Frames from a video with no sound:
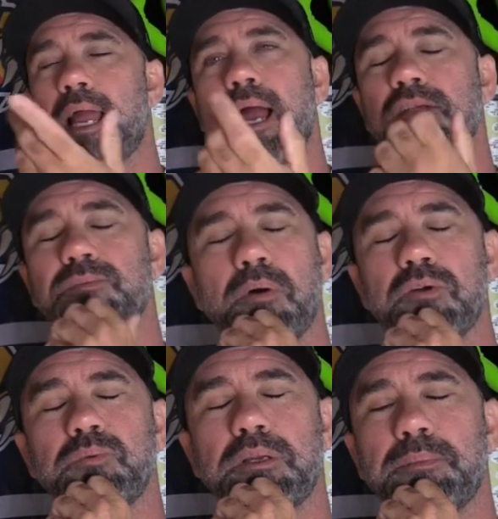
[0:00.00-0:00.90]
I
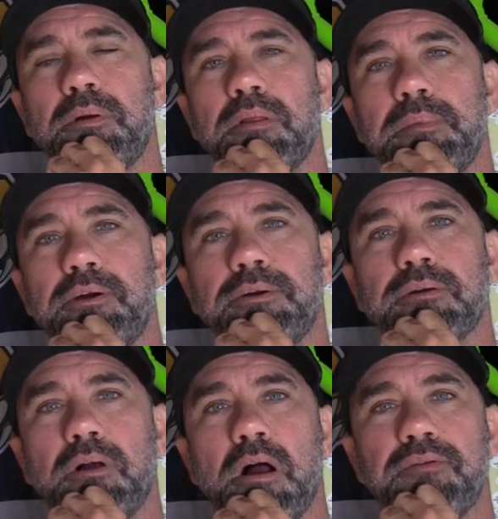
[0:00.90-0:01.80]
suppose we could pull a
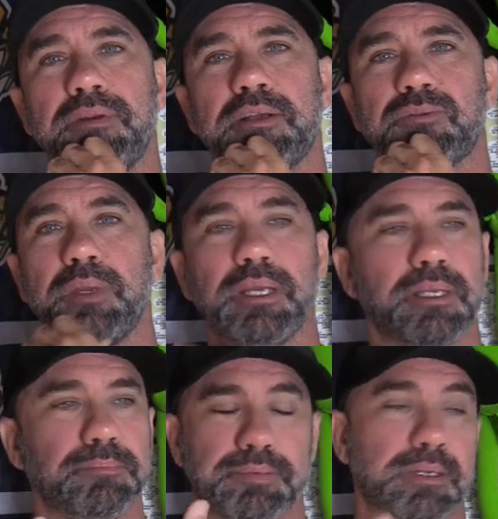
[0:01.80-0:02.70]
miracle off next
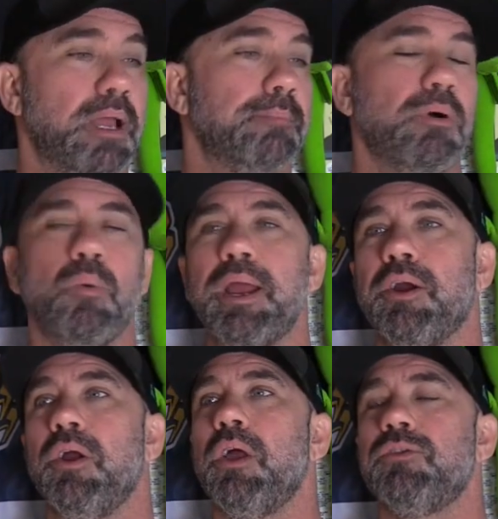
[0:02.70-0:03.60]
weekend, but
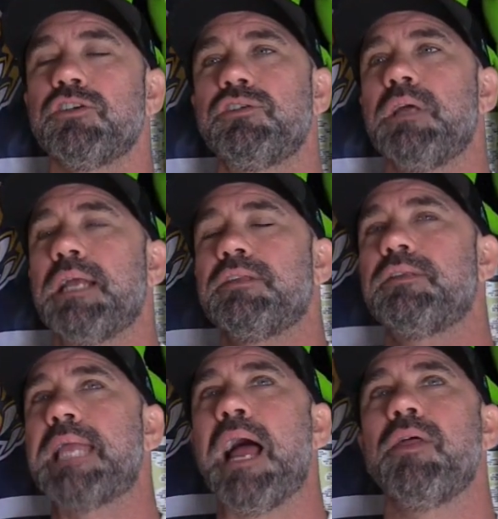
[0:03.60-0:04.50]
where? There's not the
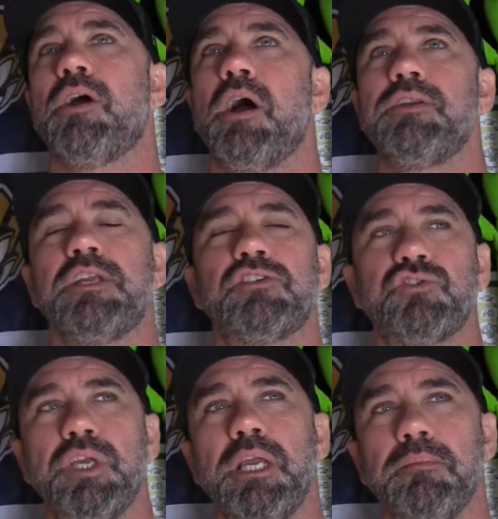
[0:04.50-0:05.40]
talent on
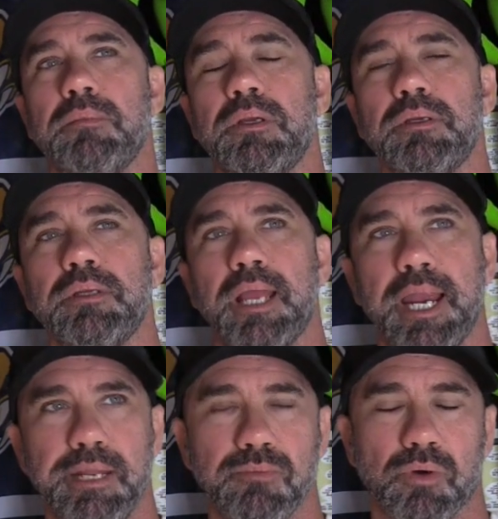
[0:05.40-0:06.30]
this team
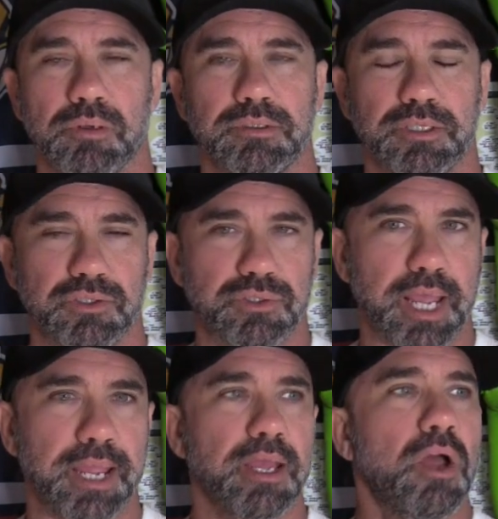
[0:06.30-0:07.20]
anymore to
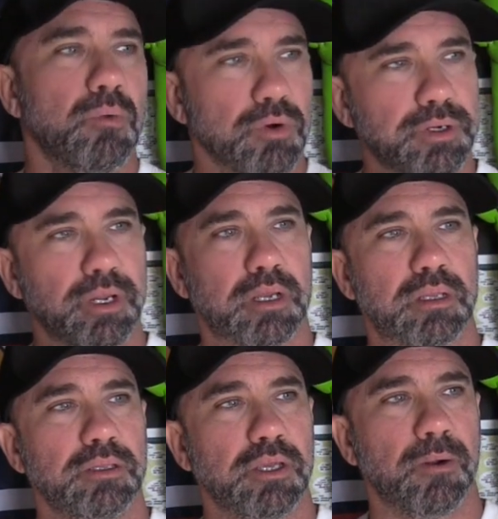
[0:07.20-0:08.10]
say we're going to,
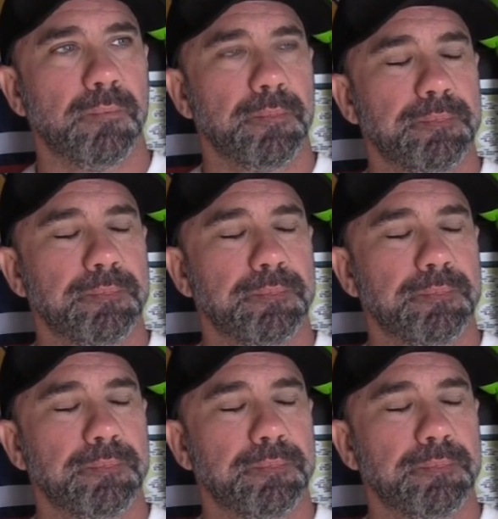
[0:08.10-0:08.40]
you know,